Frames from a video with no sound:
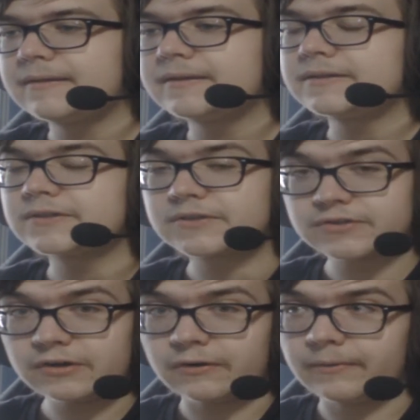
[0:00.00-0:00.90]

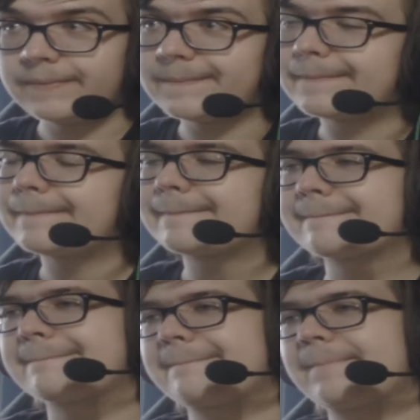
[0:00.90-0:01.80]
So
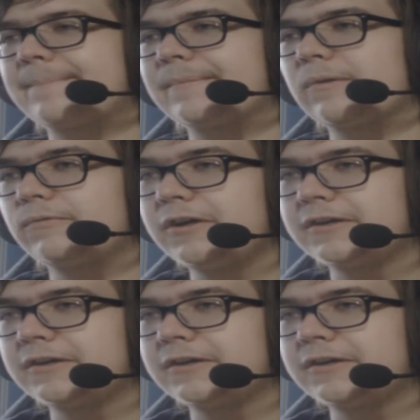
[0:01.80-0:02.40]
we're